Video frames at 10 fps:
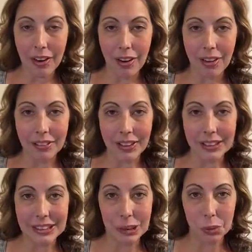of
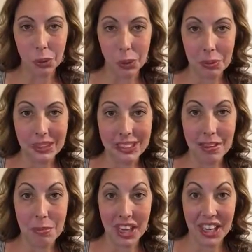this deployment
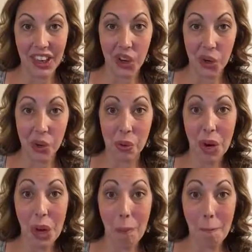and make it
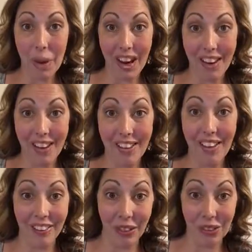go by
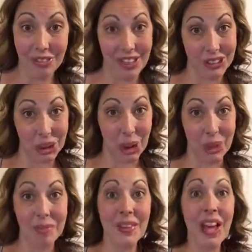a little
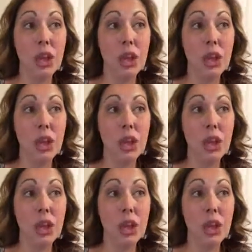faster.